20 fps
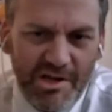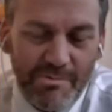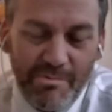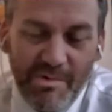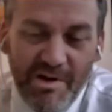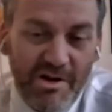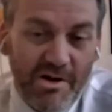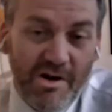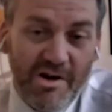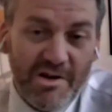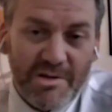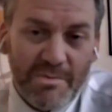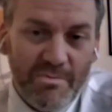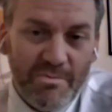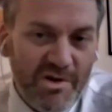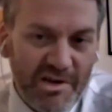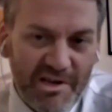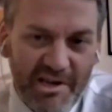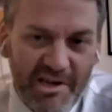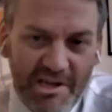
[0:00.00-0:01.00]
We got her some
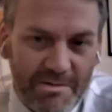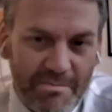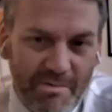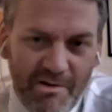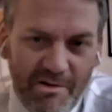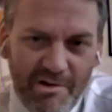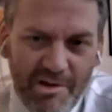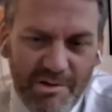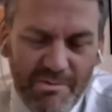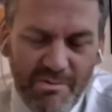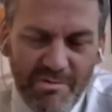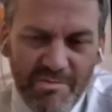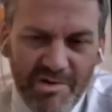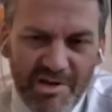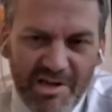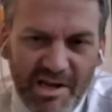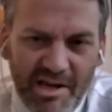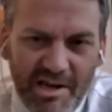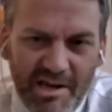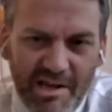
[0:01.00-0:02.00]
work experience with
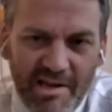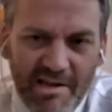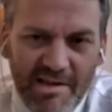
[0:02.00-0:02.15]
Mercedes,